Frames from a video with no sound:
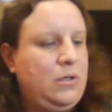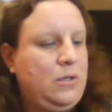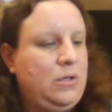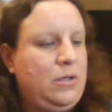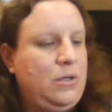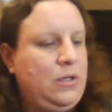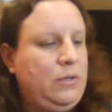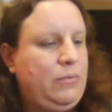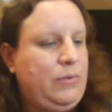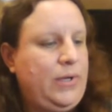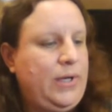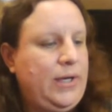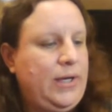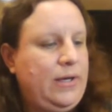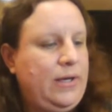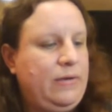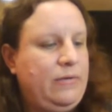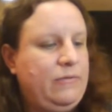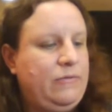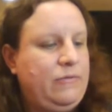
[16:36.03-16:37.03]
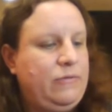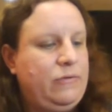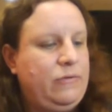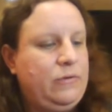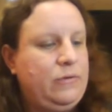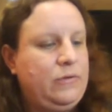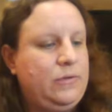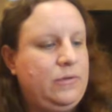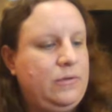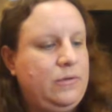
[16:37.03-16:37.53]
Then we have
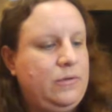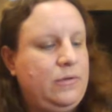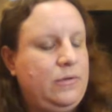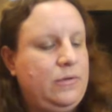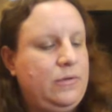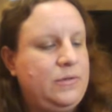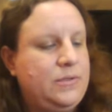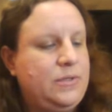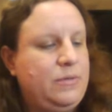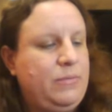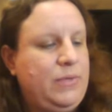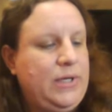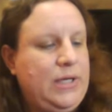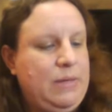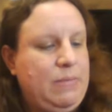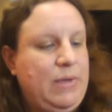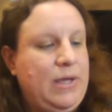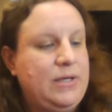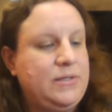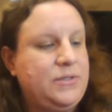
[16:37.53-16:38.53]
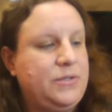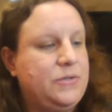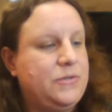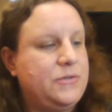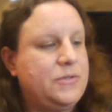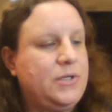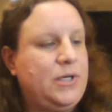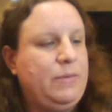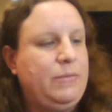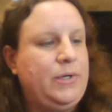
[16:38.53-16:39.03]
some Mickey Mantles
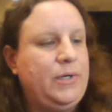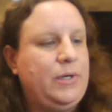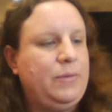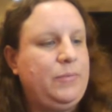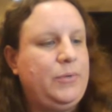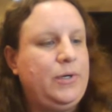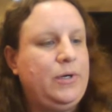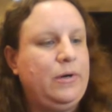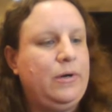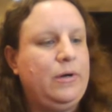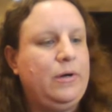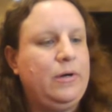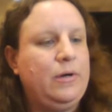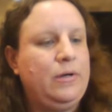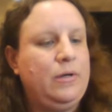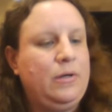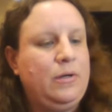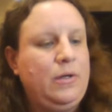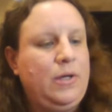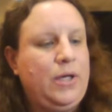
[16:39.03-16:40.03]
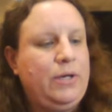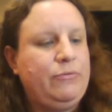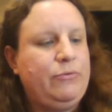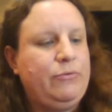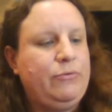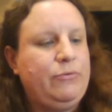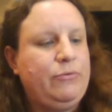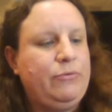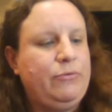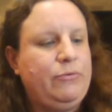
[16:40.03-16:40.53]
coming up here.
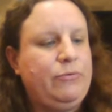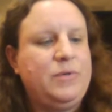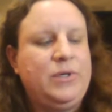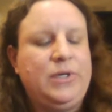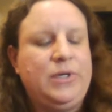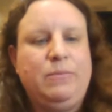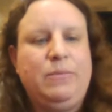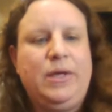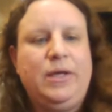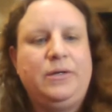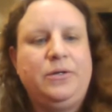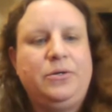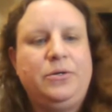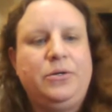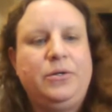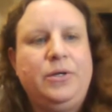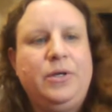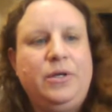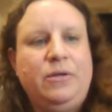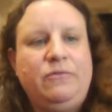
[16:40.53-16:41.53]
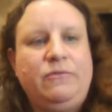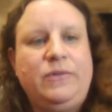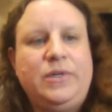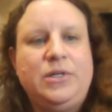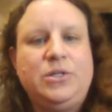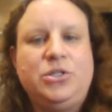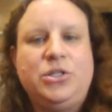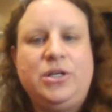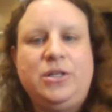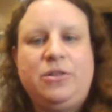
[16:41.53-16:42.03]
Everyone loves Mickey Mantle.
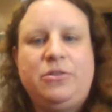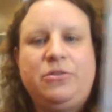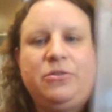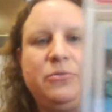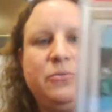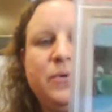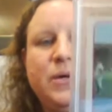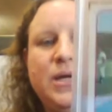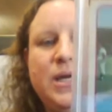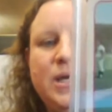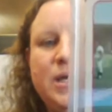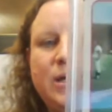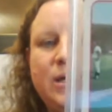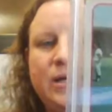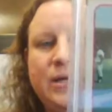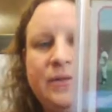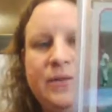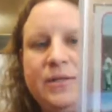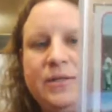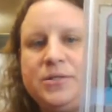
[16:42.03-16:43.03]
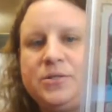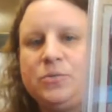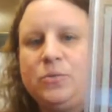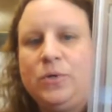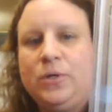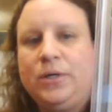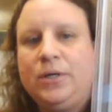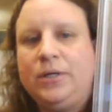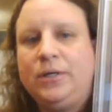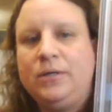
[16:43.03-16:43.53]
VG3 on this
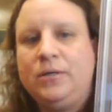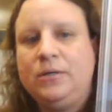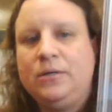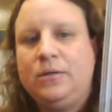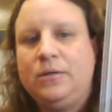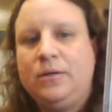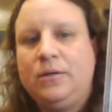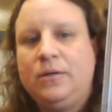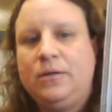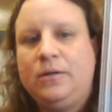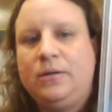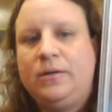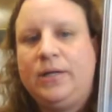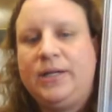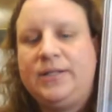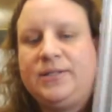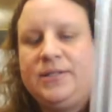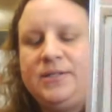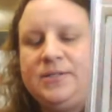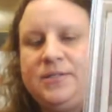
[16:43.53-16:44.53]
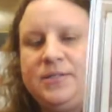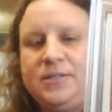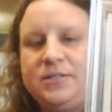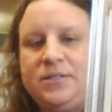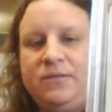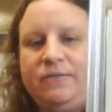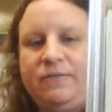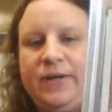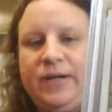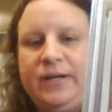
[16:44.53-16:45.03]
one,
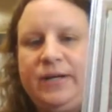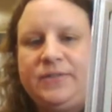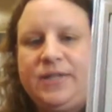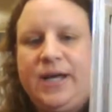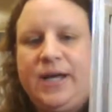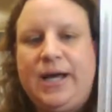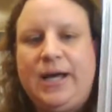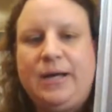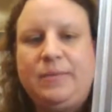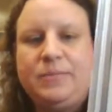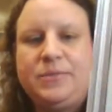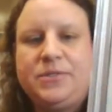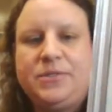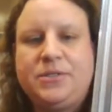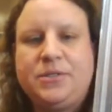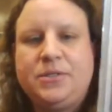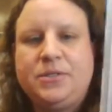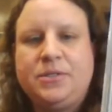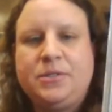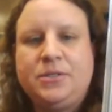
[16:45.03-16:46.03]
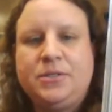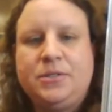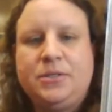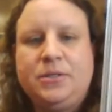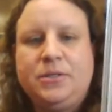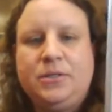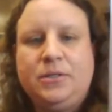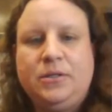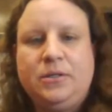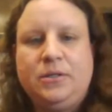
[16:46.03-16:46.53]
1965 Topps,
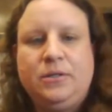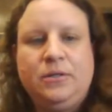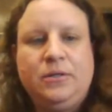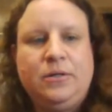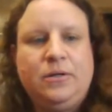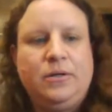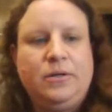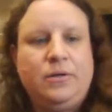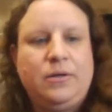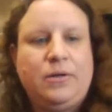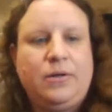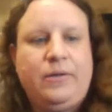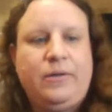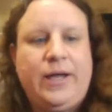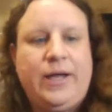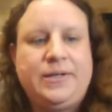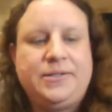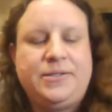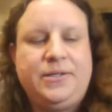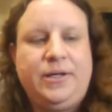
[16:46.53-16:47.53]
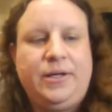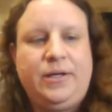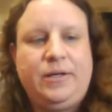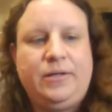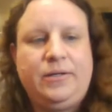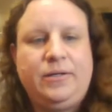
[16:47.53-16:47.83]
classic.